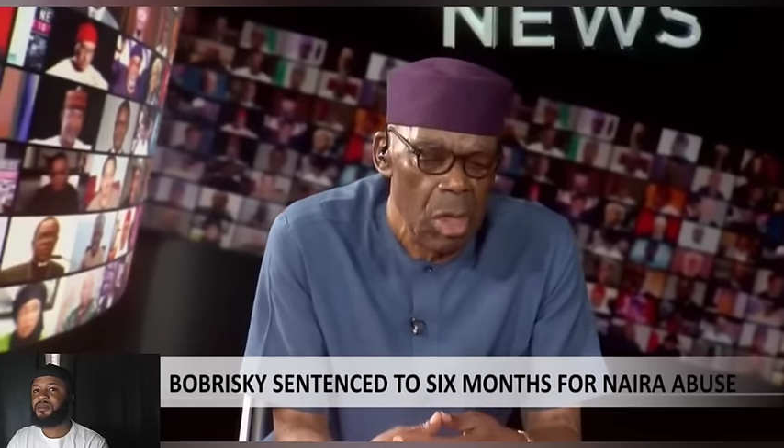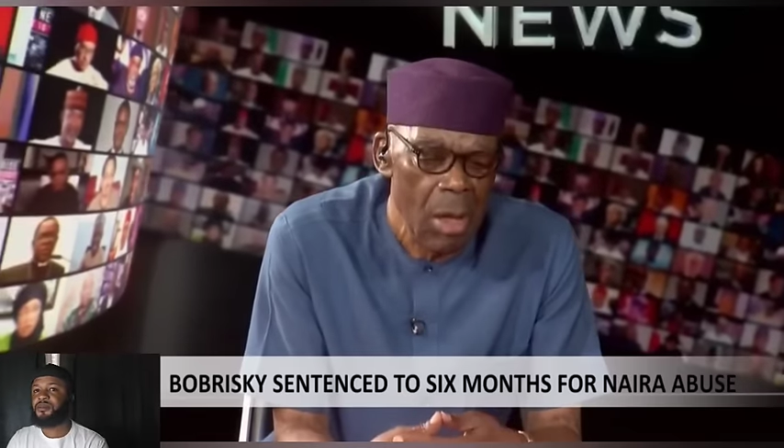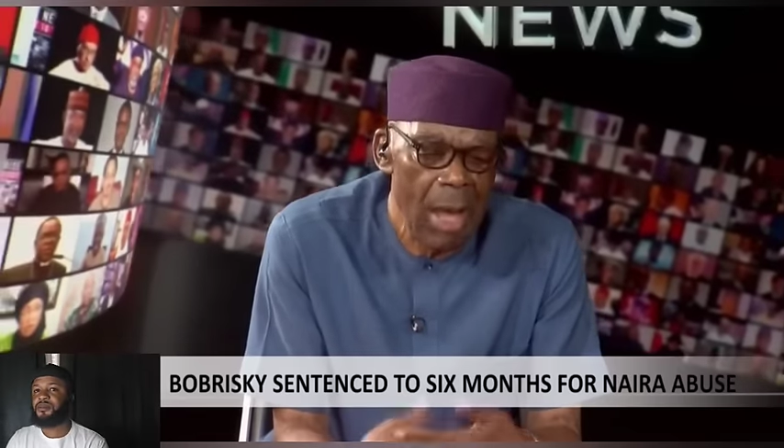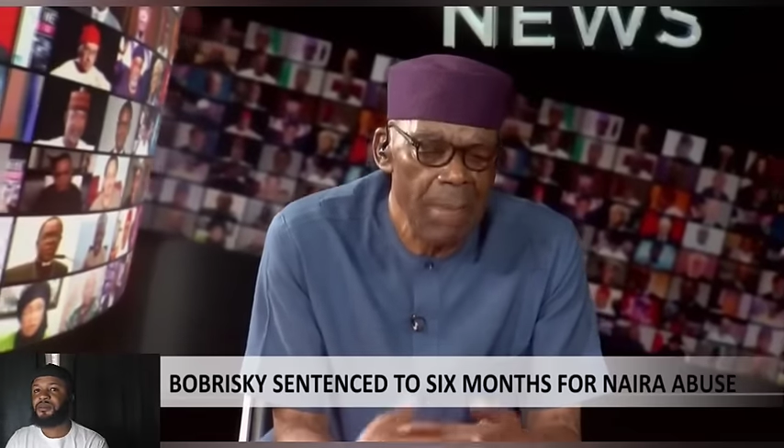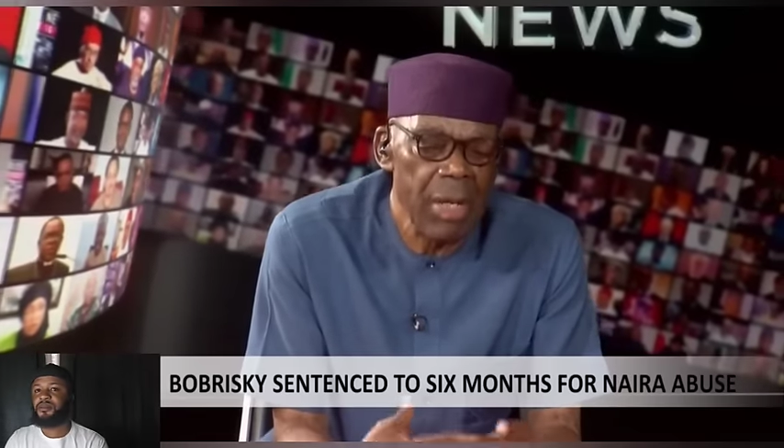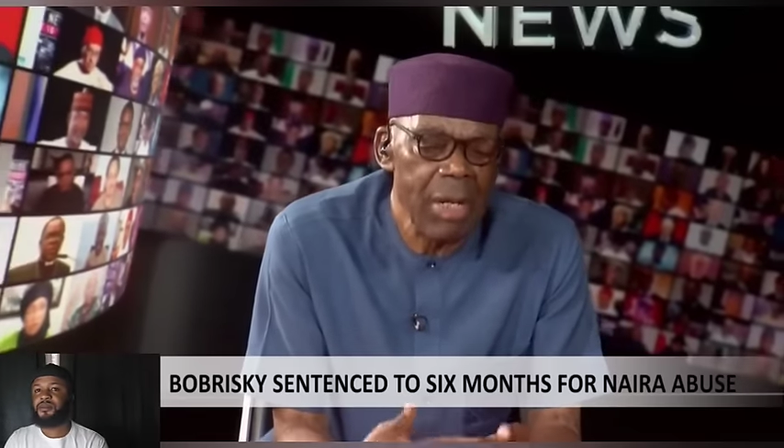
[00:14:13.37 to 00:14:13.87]

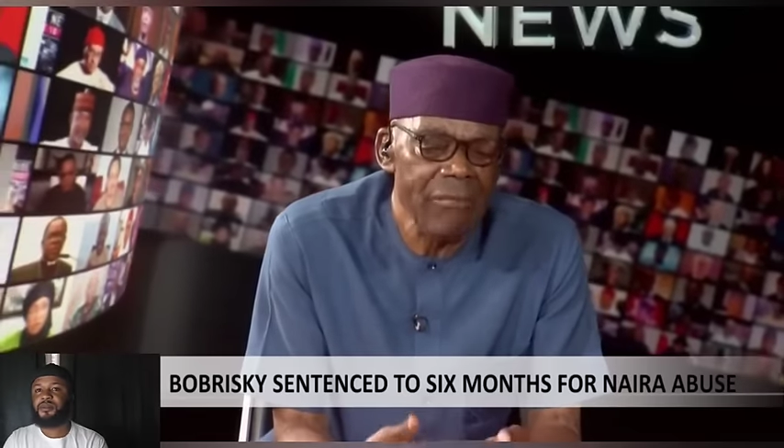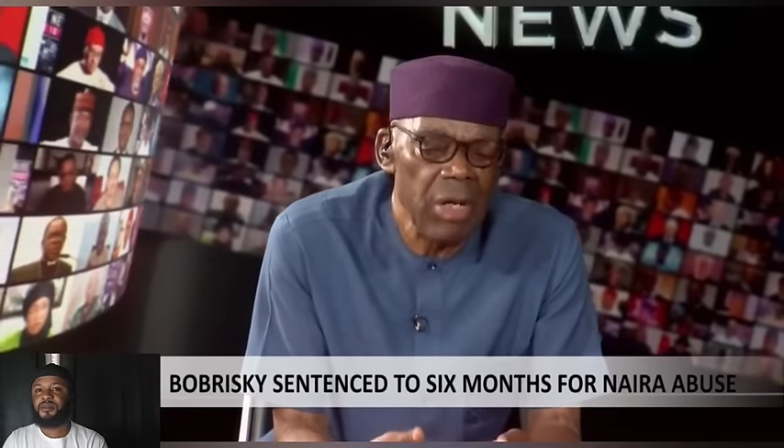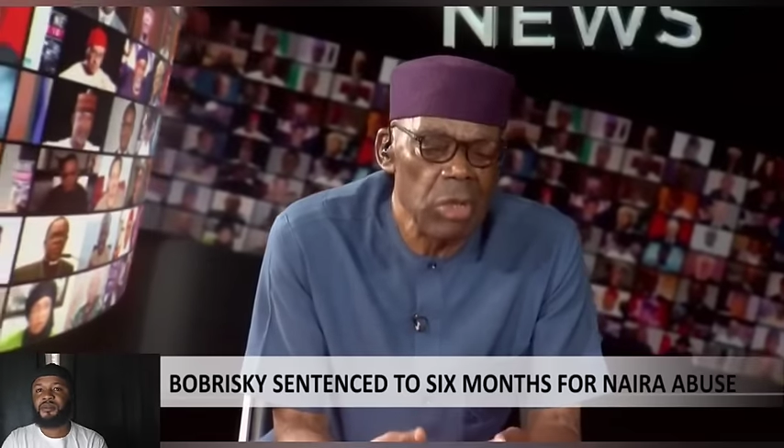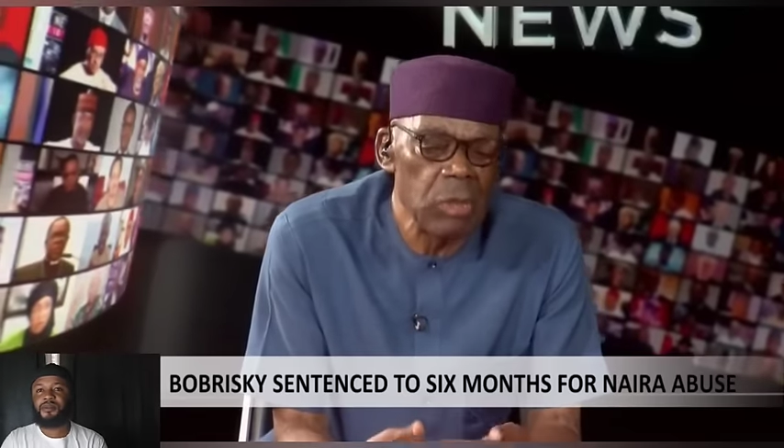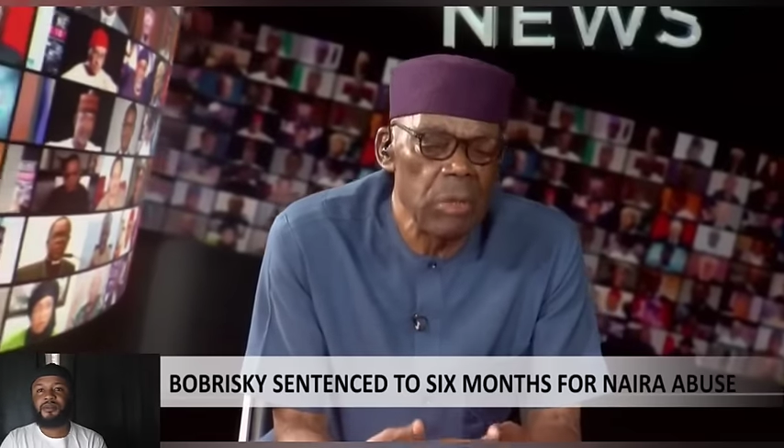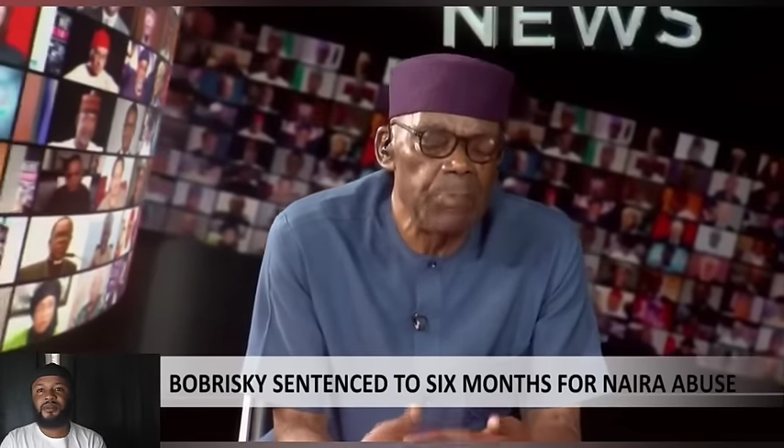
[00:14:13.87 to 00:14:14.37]
Our moral
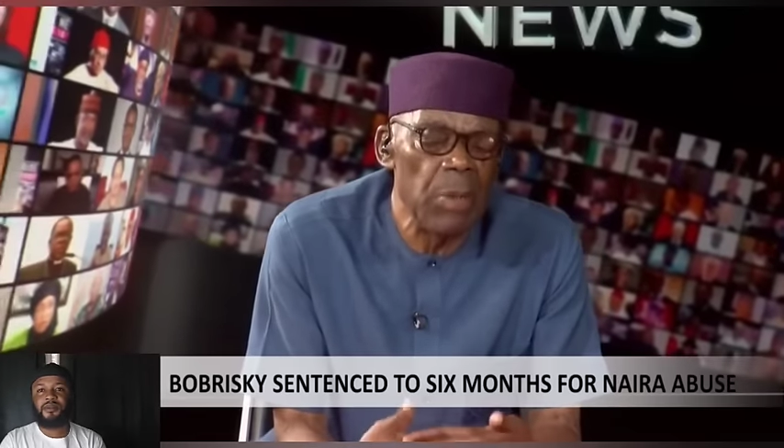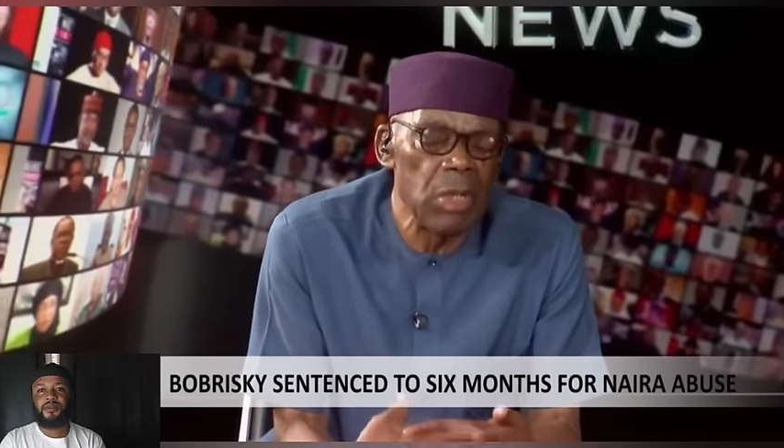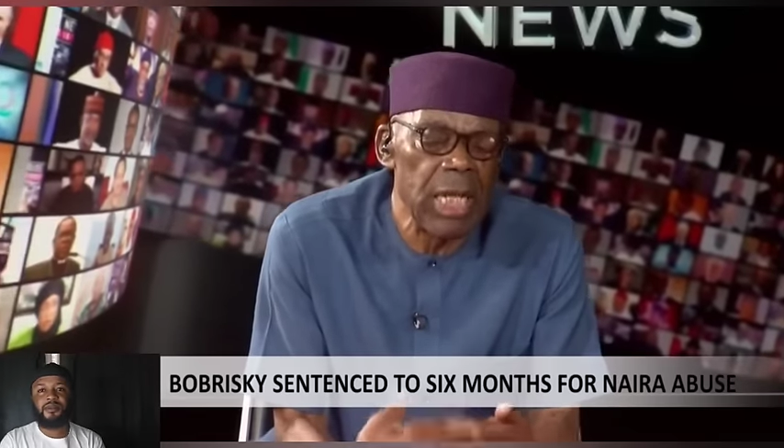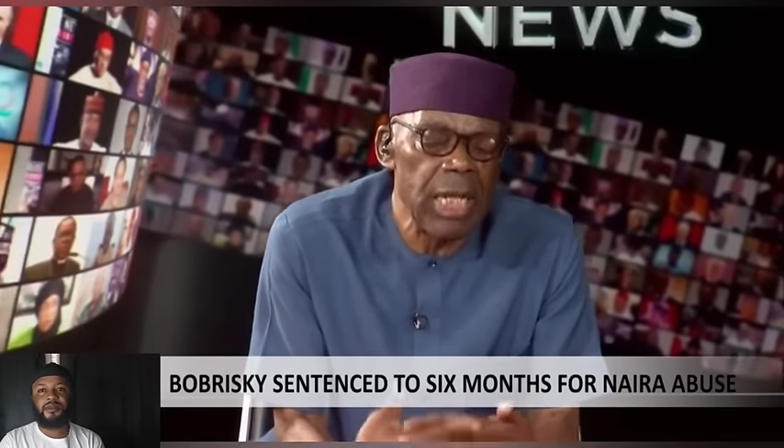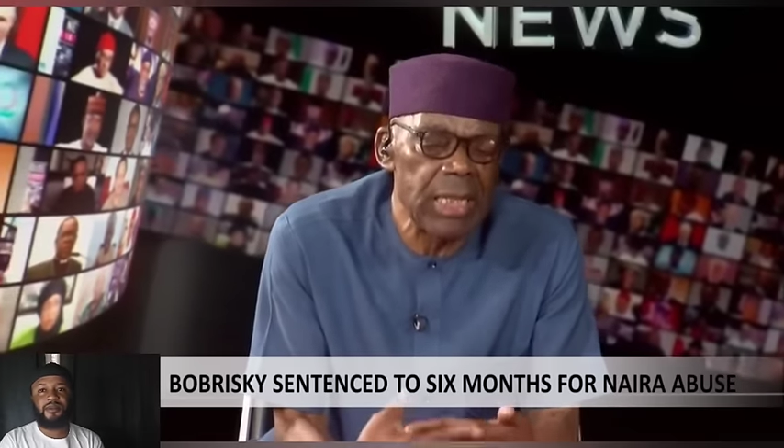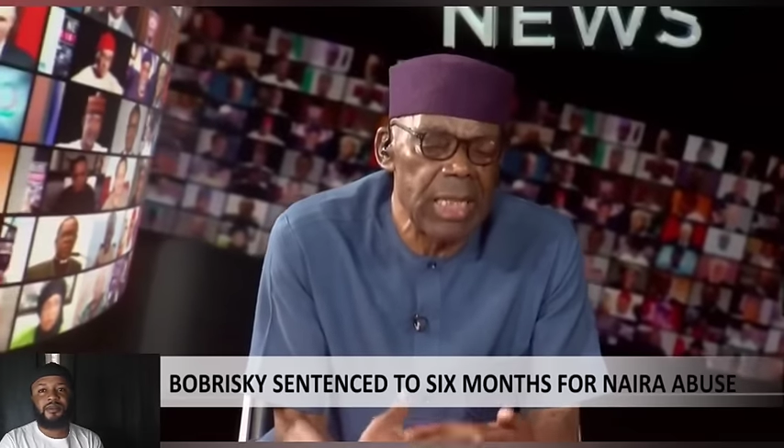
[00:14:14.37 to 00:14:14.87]
values should be
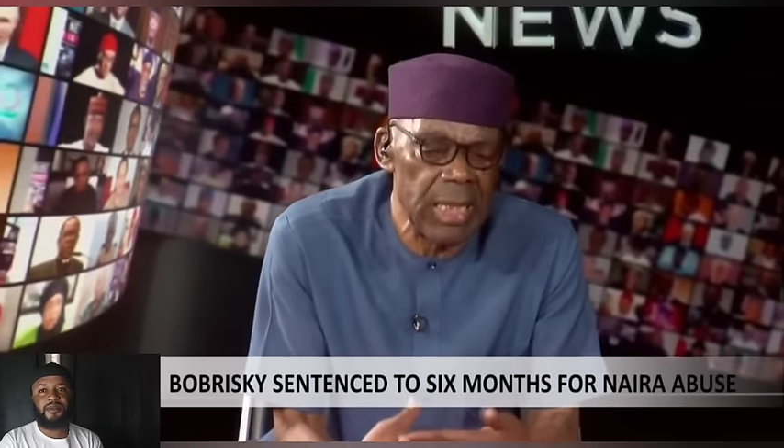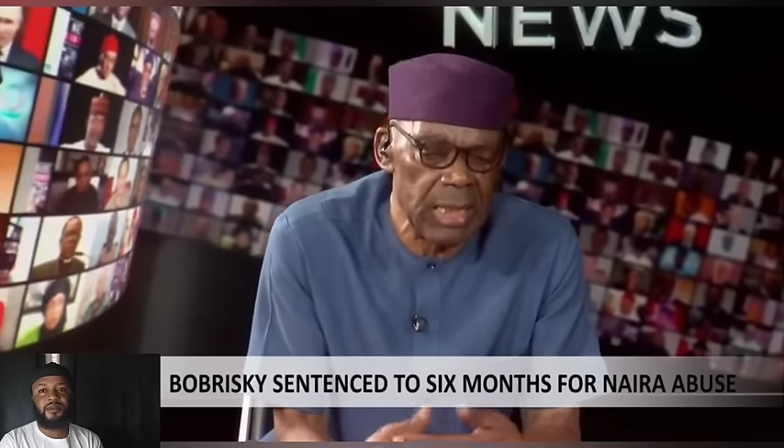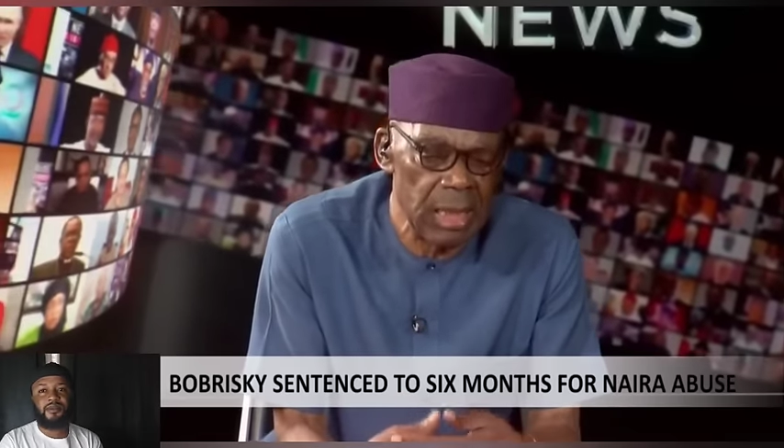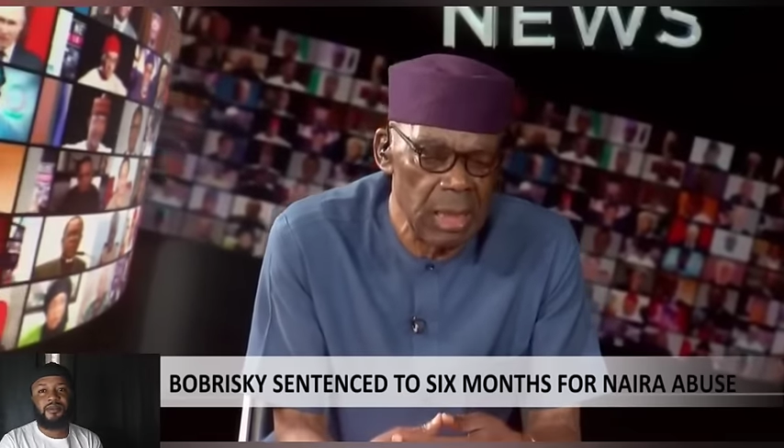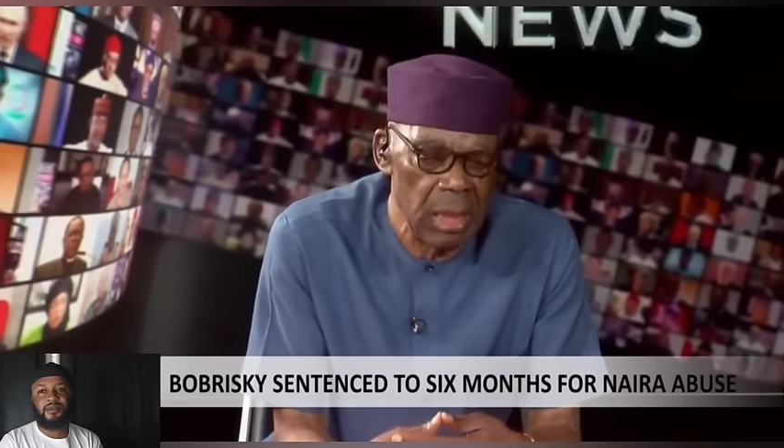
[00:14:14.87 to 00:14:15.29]
protected.